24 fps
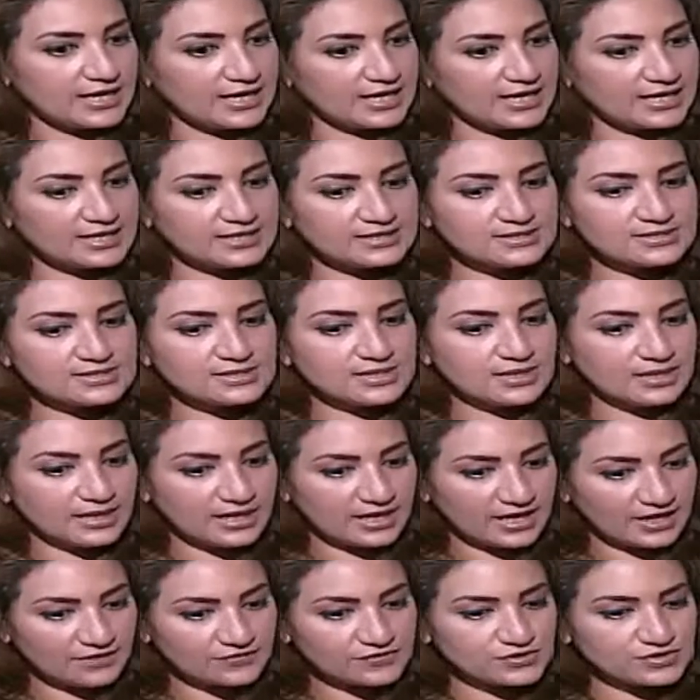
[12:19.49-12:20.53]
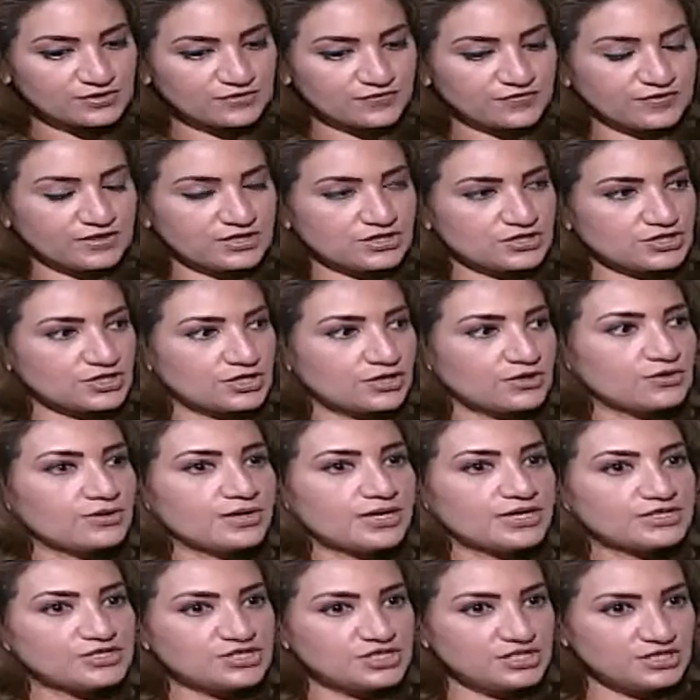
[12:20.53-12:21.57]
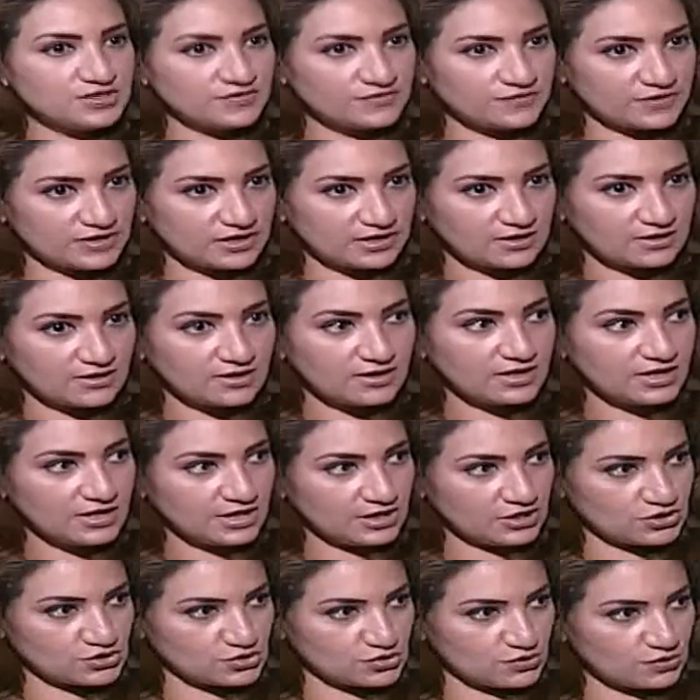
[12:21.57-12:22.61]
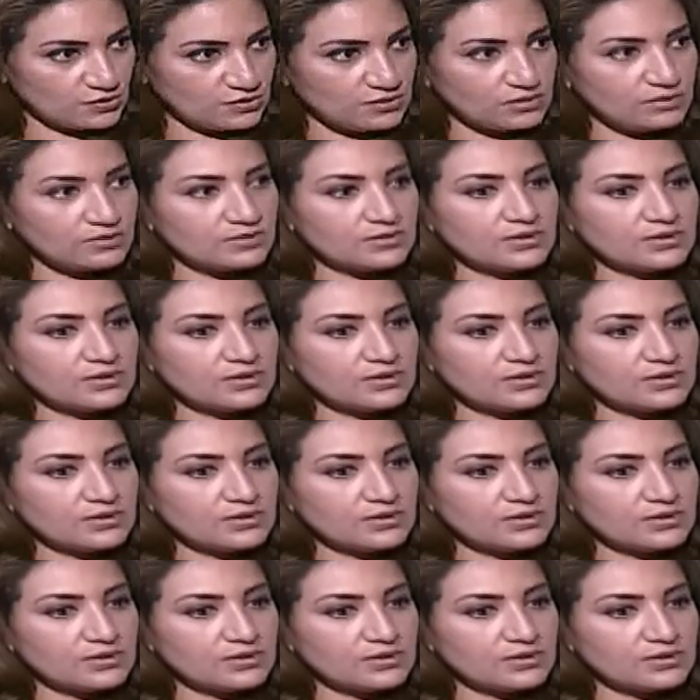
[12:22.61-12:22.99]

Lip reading: and after finishing or achieving each goal,